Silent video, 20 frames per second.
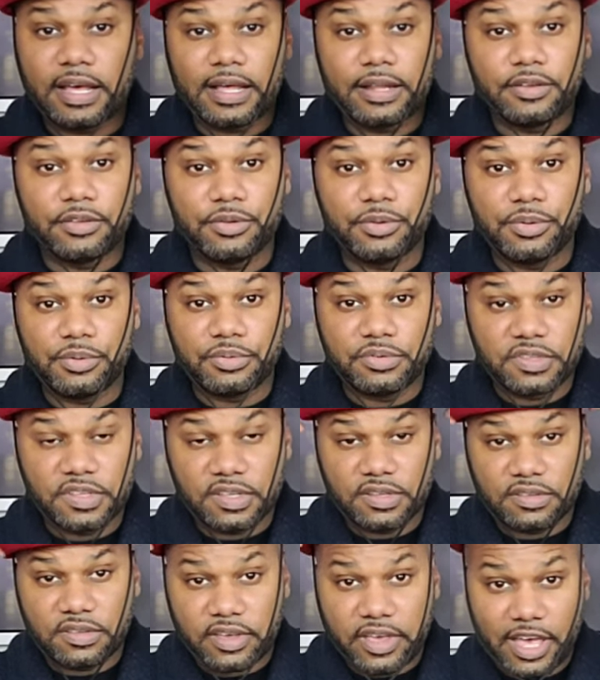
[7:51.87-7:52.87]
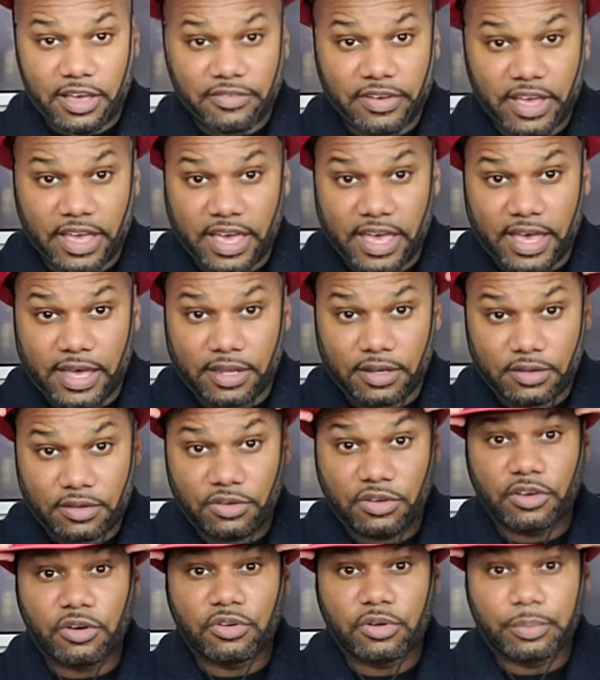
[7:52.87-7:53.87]
I do tend to have a hat,
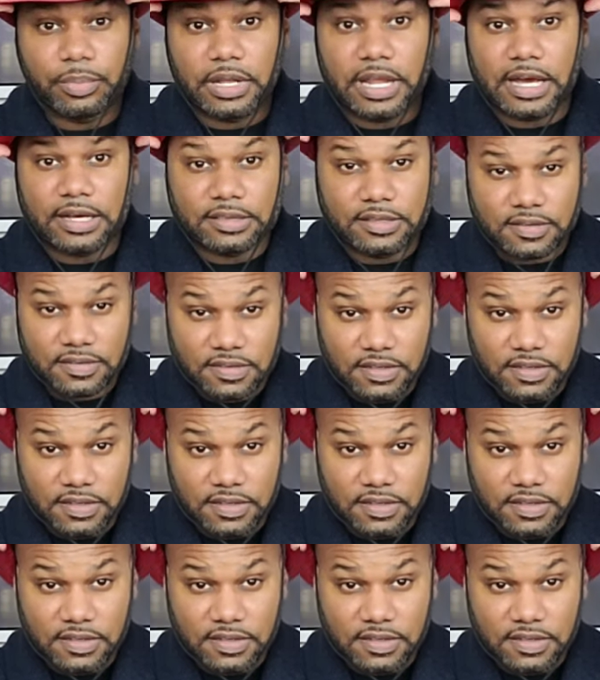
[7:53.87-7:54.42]
you know, to block the